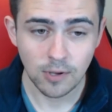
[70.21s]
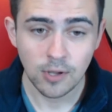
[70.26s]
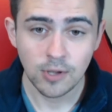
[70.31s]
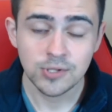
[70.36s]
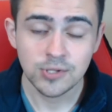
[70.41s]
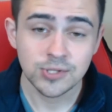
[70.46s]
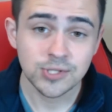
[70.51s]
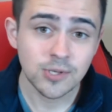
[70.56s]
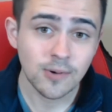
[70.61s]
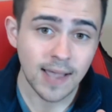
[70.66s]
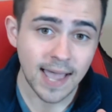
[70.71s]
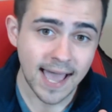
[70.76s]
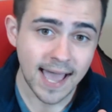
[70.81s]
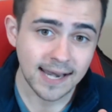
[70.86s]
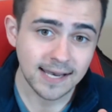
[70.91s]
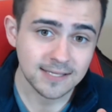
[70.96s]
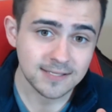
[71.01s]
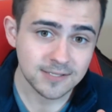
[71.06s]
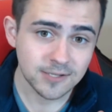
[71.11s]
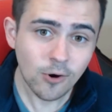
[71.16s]
So at
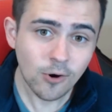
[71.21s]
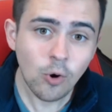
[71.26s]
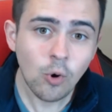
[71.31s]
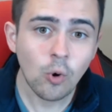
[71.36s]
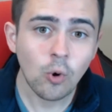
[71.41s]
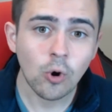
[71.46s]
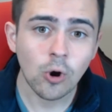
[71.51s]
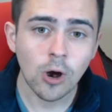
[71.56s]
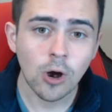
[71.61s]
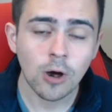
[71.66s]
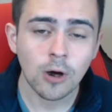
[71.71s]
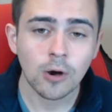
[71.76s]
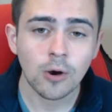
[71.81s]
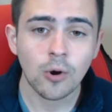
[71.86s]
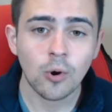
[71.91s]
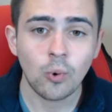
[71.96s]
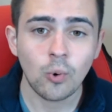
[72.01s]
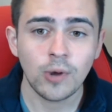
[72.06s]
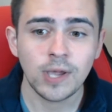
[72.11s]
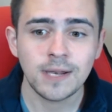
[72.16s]
its core,
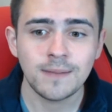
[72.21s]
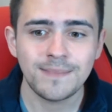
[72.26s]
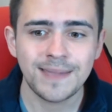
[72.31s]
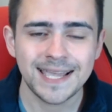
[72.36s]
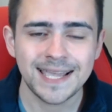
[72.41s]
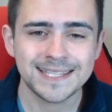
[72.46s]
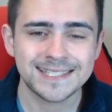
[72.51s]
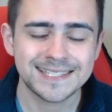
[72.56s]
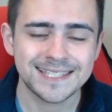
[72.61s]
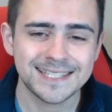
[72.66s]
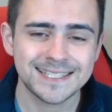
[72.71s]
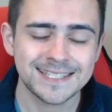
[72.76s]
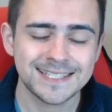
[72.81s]
Coinbase is